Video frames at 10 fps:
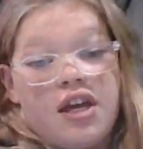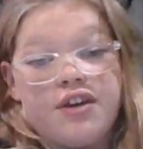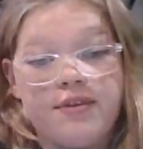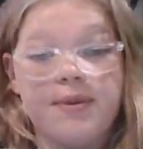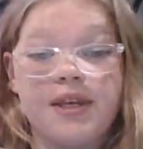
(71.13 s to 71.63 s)

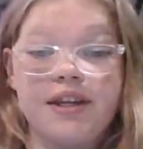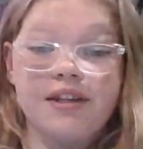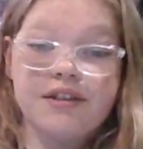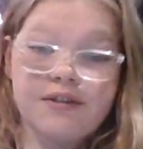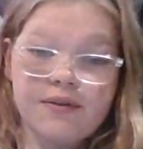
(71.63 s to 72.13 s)
New
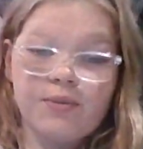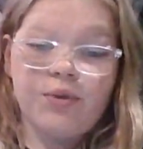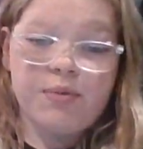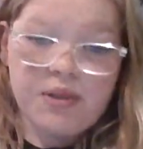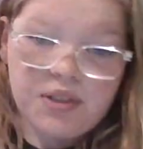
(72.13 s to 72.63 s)
Beginning is from
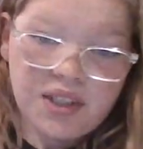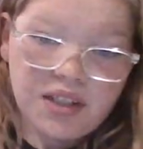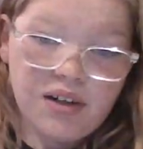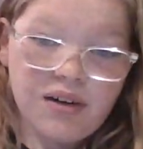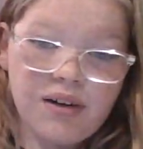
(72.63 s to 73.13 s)
open
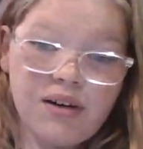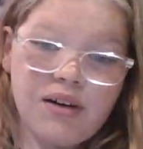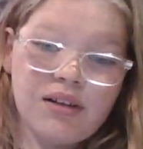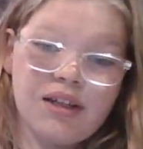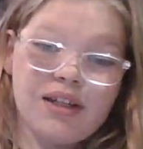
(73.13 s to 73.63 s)
to
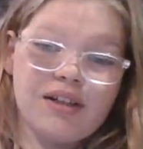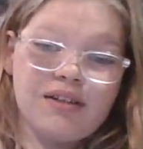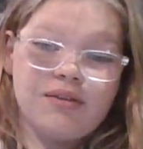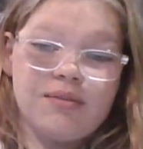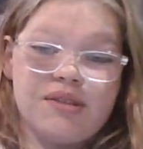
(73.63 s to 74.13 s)

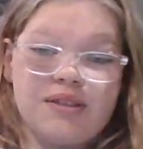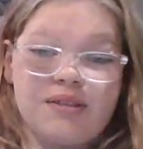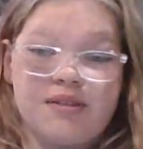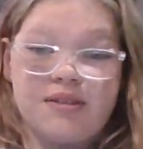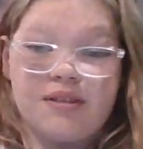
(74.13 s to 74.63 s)
other
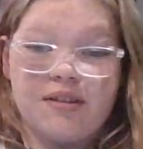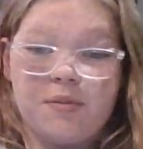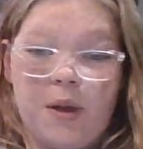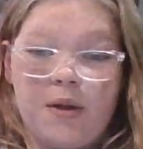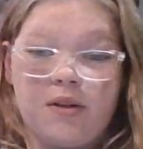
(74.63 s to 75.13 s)
businesses like
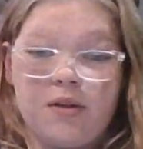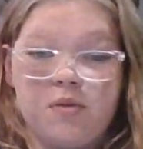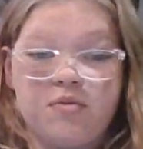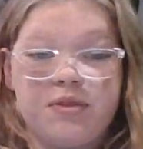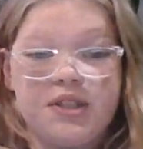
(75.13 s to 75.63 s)
Smile and
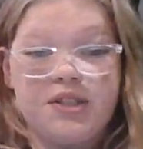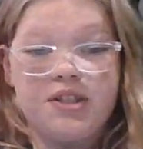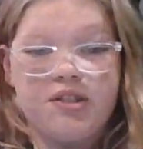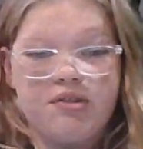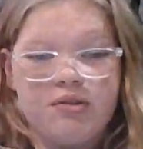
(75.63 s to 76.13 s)

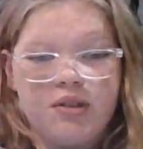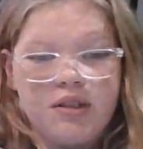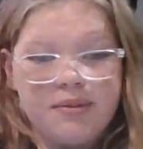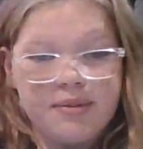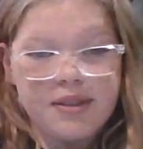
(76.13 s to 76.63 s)
WPHQ.
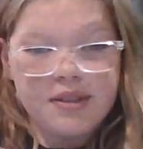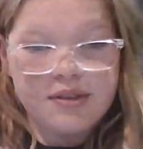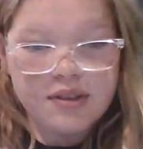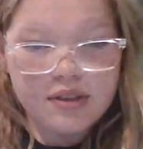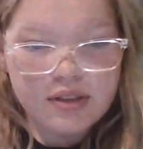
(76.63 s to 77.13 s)
But
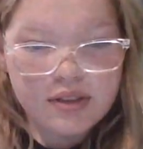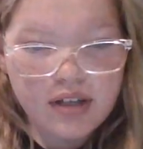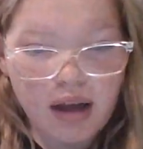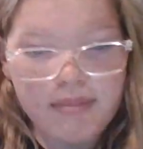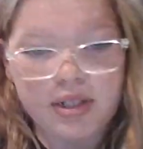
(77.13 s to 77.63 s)
there's a
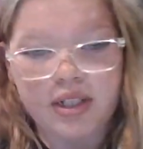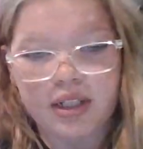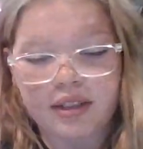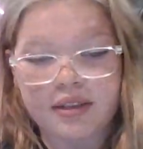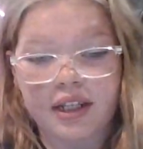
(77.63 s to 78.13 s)
stop and
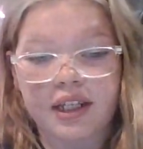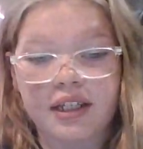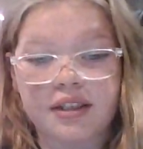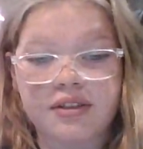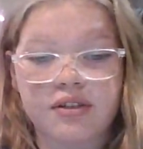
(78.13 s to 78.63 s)
think site.
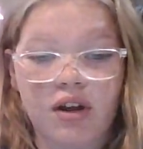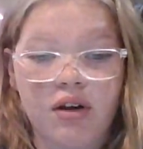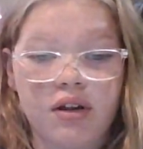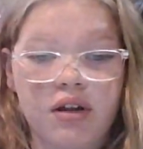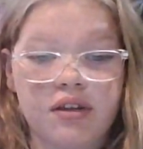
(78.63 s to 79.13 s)

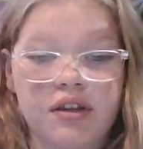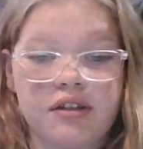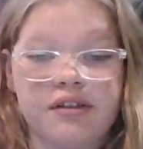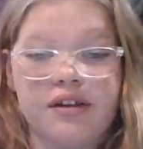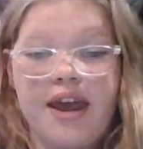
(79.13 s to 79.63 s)
Install
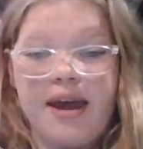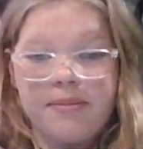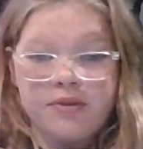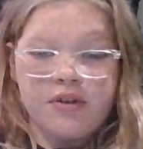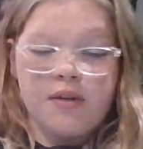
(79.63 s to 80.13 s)
this on
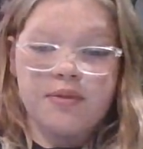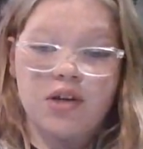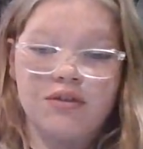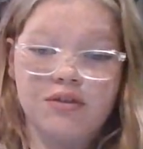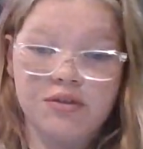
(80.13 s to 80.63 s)
Apple,
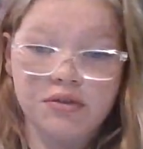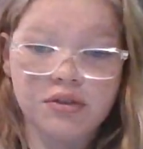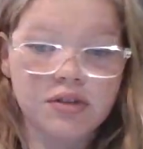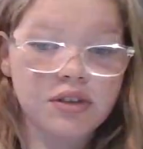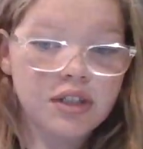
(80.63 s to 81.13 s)
Samsung, and
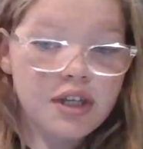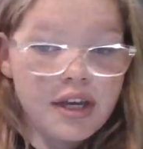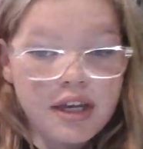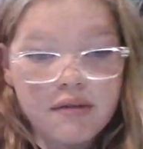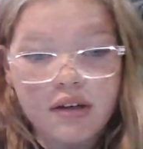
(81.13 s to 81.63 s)
Google.
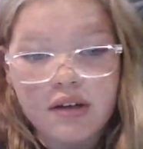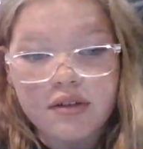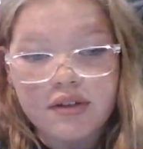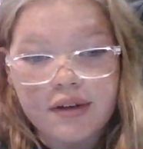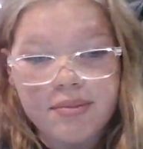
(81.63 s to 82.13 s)

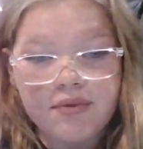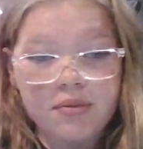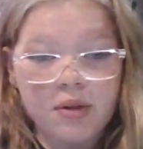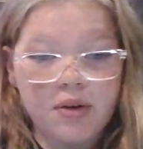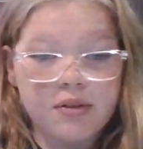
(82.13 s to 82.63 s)
It'll stop you
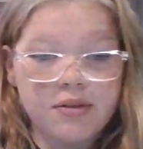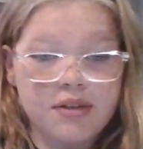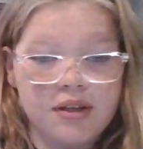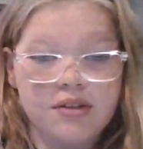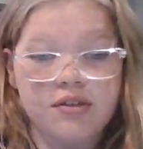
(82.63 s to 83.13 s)
from going to
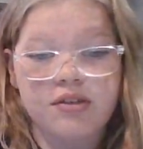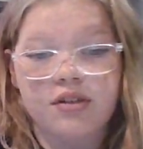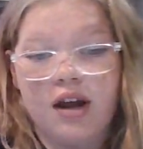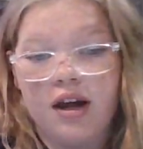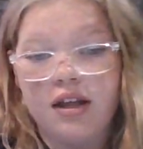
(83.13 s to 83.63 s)
sites you
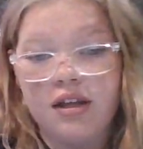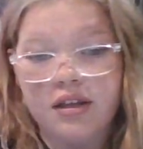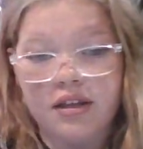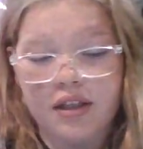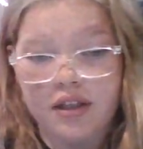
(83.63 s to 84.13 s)
should not,
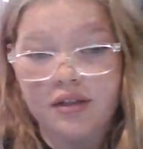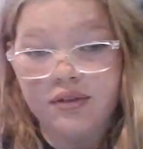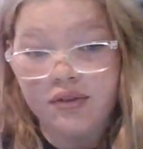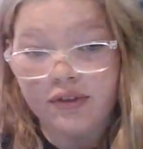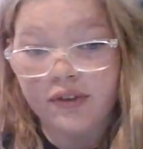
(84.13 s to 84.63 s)
like
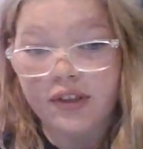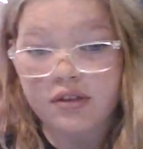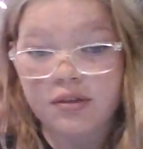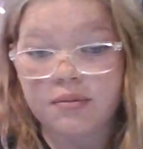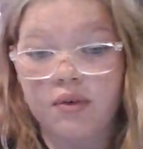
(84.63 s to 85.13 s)

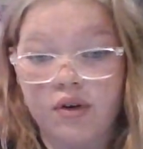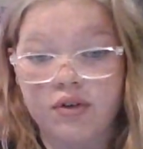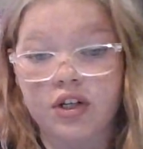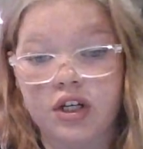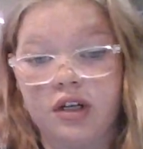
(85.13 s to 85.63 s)
OnlyFans,
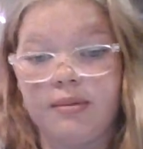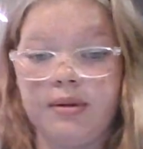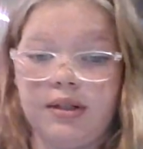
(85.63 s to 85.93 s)
Unhub,